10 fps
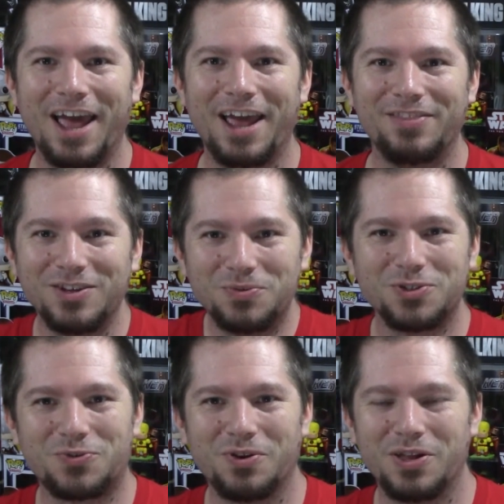And this
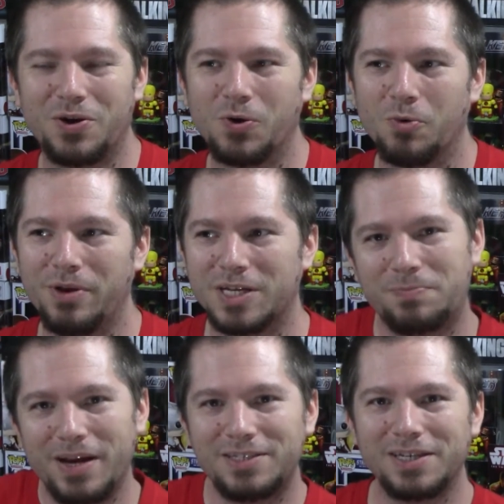was really cool because
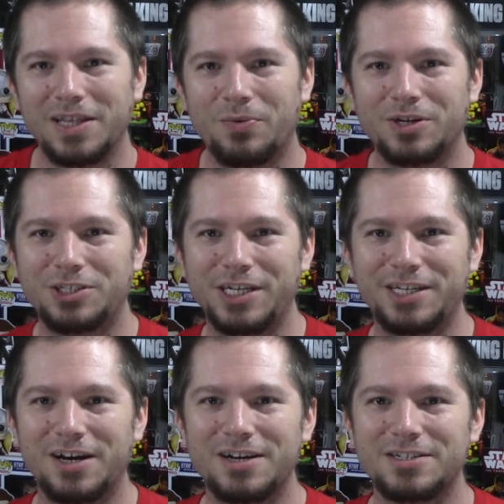basically what she
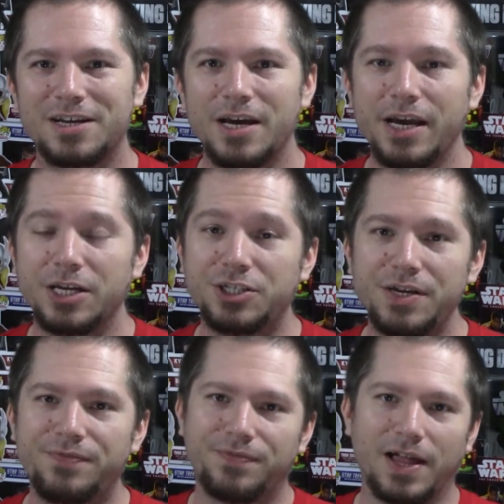does is
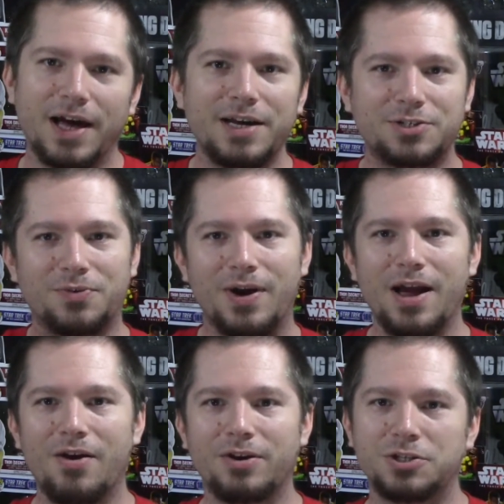she flies
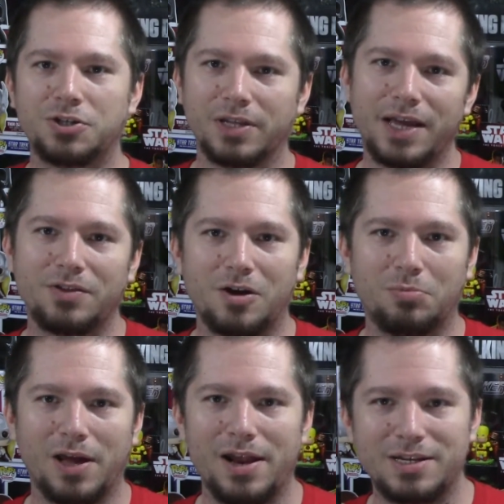around and she'll land on a
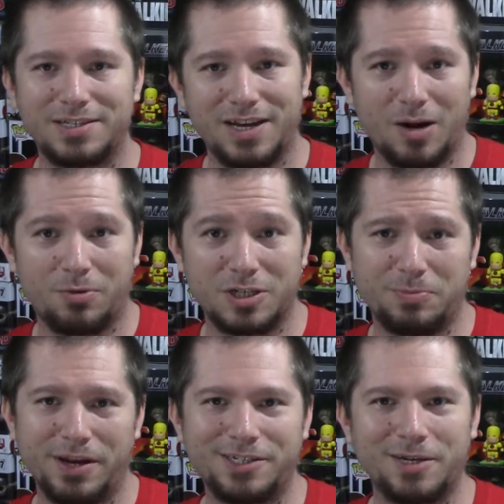planet, set up her
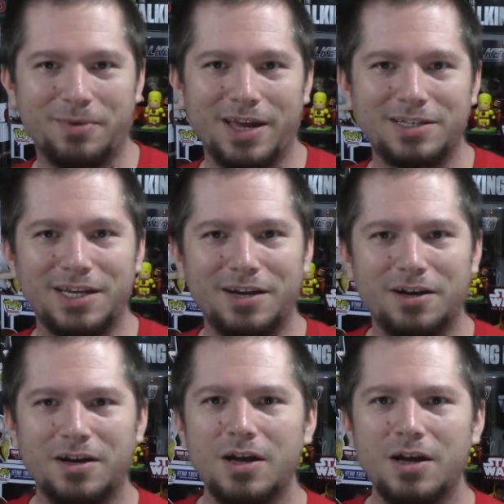spaceship cantina,